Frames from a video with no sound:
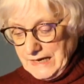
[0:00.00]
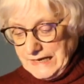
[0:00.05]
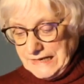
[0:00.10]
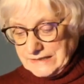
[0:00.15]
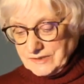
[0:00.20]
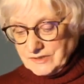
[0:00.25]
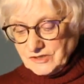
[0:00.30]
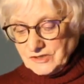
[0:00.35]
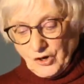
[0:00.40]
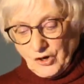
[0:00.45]

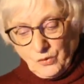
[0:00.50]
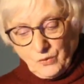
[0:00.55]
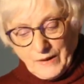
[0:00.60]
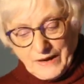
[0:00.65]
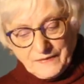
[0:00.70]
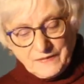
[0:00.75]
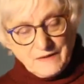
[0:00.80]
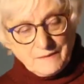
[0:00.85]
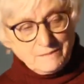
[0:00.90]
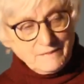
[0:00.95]
So when
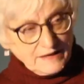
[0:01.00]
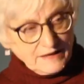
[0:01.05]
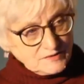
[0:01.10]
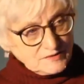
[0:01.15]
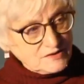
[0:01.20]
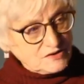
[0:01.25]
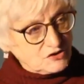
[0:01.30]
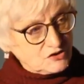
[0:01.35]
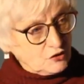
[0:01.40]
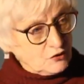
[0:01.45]
the men's
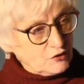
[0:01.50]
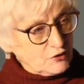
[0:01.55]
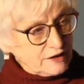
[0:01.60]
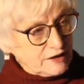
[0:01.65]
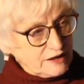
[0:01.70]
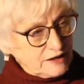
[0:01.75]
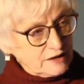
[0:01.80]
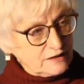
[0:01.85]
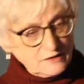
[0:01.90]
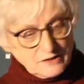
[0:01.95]

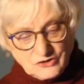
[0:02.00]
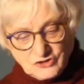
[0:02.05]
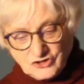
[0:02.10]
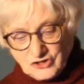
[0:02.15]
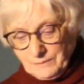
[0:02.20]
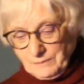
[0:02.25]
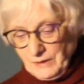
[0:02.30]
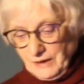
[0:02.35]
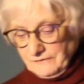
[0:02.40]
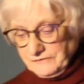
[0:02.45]
story in the
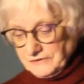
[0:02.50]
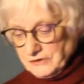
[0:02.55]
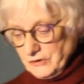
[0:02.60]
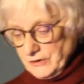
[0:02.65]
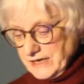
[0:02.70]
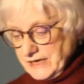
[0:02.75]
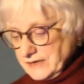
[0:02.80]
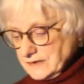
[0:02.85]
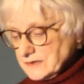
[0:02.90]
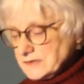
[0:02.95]
Jump Off
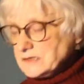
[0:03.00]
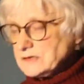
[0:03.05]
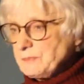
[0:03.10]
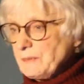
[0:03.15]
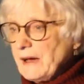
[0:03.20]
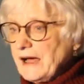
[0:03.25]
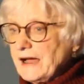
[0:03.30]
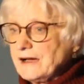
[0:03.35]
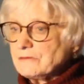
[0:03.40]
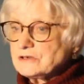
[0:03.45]
Creek
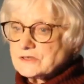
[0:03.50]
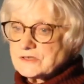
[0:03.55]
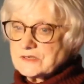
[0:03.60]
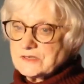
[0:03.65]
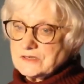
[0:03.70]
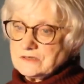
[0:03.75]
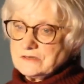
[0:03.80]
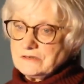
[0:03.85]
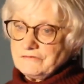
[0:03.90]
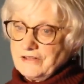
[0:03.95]
spirals
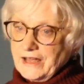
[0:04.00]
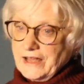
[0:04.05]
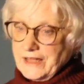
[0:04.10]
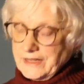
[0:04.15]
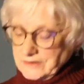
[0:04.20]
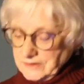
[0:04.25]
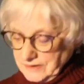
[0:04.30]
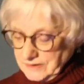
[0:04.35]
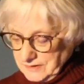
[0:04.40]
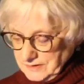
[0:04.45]
into
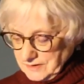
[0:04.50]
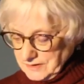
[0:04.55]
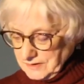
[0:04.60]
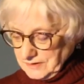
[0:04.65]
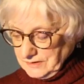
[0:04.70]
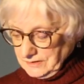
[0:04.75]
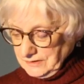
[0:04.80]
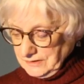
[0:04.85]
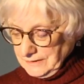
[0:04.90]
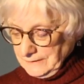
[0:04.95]
violence,
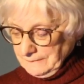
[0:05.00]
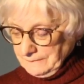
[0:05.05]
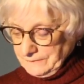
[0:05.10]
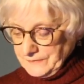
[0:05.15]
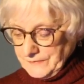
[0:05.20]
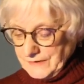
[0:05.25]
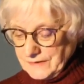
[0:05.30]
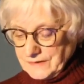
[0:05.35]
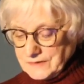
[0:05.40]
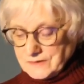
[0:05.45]

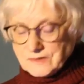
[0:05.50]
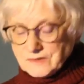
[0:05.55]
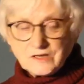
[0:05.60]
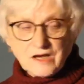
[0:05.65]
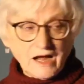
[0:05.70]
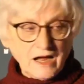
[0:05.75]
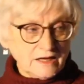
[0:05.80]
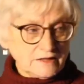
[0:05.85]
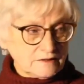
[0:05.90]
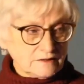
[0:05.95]
it is
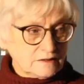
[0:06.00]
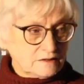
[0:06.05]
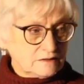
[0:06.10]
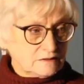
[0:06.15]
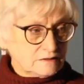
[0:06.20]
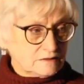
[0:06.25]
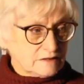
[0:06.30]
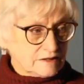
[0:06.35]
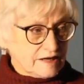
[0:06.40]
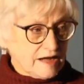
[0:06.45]
not
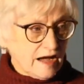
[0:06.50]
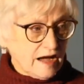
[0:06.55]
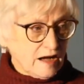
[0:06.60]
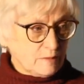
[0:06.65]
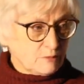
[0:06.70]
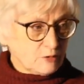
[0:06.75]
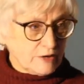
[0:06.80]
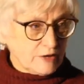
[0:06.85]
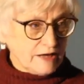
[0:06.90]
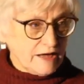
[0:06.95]
the
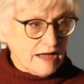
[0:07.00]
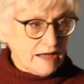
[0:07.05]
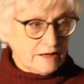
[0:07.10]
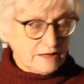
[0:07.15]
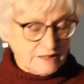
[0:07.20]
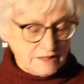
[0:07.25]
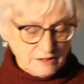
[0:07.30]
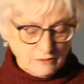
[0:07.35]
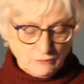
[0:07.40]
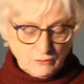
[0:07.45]
cowboy
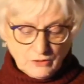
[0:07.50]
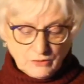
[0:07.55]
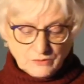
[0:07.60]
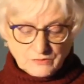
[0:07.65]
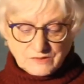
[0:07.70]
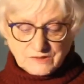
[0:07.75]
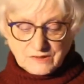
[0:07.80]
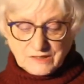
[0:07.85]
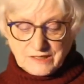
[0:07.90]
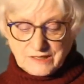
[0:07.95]

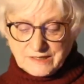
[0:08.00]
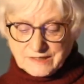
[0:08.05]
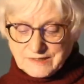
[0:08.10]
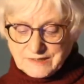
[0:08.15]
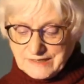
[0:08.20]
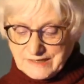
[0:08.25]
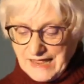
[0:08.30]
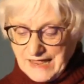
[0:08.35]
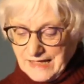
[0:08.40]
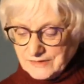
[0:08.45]
hero's
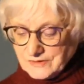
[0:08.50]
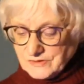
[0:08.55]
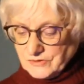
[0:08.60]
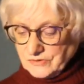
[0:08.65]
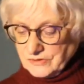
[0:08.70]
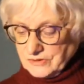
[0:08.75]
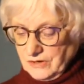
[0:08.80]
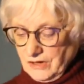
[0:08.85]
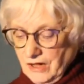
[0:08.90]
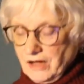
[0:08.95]
easy answer to
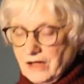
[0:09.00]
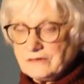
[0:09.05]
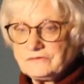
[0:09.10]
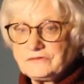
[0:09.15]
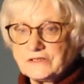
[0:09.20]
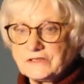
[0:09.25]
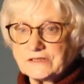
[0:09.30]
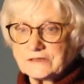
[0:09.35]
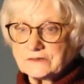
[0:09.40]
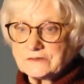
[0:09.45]

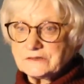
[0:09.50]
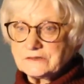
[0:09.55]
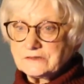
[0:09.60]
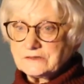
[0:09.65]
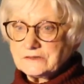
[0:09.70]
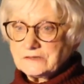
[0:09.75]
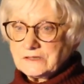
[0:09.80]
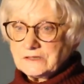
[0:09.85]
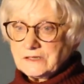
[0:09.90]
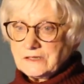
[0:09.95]
conflict.
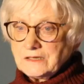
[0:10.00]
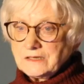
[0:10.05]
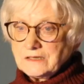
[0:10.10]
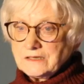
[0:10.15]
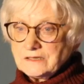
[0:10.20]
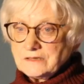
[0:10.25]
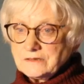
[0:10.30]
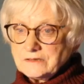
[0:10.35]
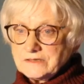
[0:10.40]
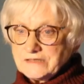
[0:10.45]

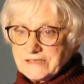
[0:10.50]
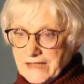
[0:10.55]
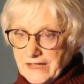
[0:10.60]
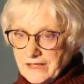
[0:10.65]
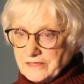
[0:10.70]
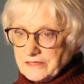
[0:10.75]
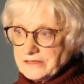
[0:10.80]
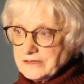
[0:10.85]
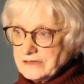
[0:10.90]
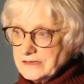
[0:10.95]

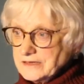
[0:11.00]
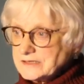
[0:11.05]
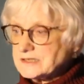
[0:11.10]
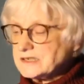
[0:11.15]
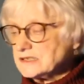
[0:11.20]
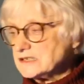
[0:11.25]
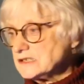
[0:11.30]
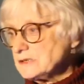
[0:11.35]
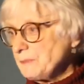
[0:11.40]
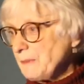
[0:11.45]
Death is
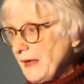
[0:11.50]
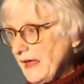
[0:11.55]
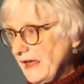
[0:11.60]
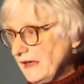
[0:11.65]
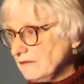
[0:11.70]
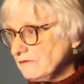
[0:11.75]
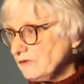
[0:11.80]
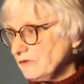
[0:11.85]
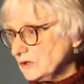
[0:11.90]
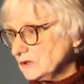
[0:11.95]
its
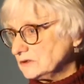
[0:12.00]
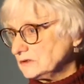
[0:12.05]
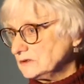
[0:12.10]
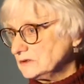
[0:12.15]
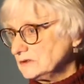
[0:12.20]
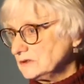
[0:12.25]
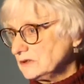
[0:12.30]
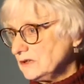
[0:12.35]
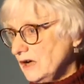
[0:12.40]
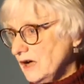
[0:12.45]
painful
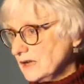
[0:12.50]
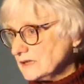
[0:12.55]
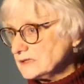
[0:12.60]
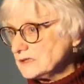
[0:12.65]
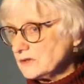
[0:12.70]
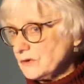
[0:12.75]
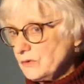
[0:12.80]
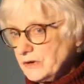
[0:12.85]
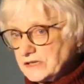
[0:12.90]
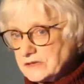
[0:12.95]

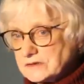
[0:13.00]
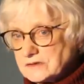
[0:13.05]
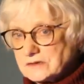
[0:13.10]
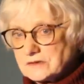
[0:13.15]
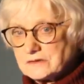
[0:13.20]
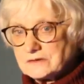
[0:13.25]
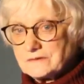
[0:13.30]
consequence.